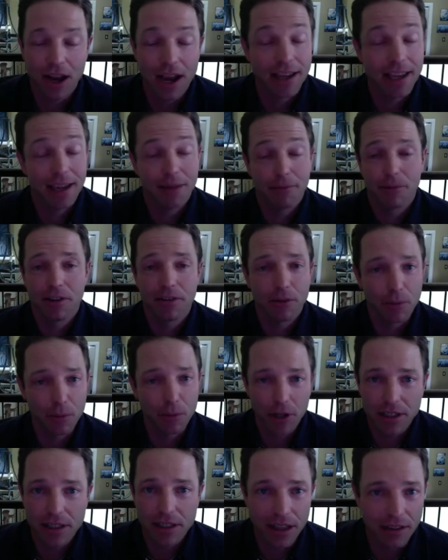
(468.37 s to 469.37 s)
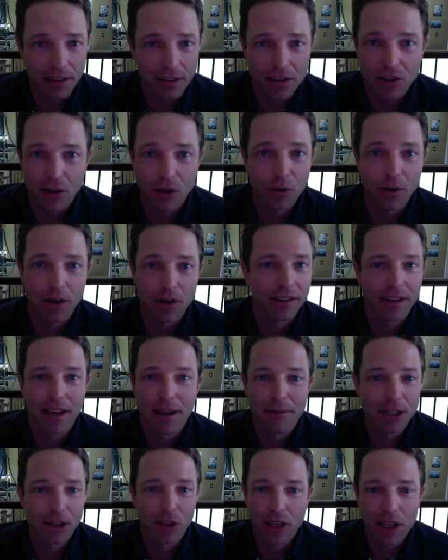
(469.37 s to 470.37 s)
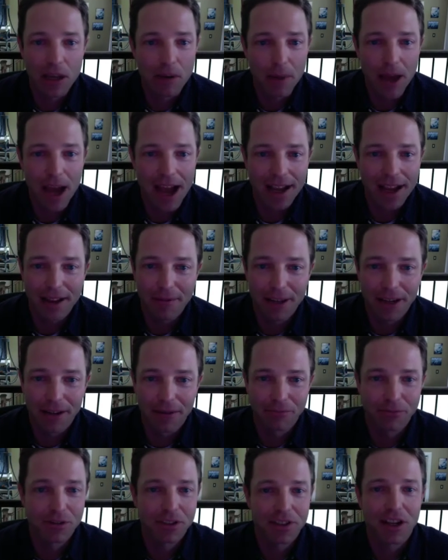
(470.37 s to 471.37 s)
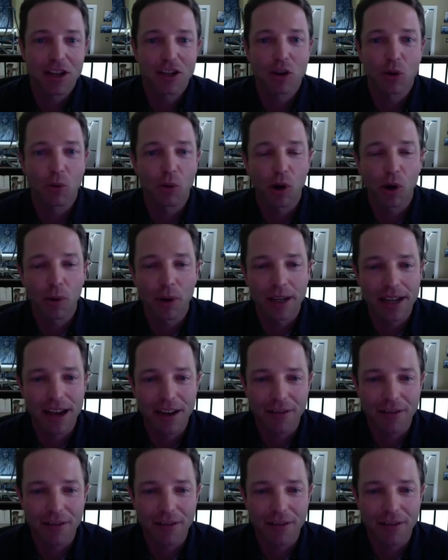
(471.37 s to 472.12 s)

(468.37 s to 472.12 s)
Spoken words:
I can't believe we put it together so quickly. I mean, looking back, it was such a whirlwind.